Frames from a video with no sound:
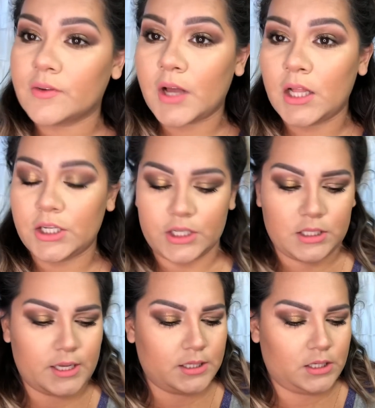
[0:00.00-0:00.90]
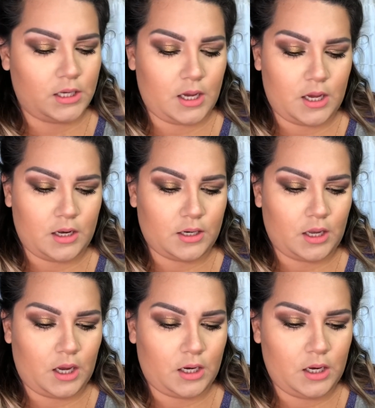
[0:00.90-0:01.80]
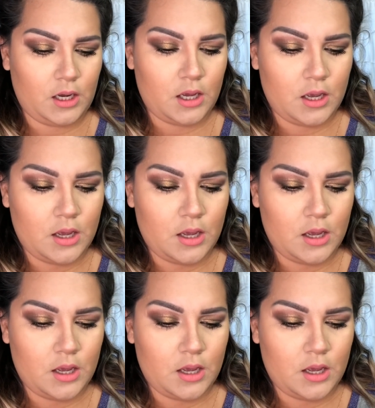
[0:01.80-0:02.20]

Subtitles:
Colors Desi and Katie.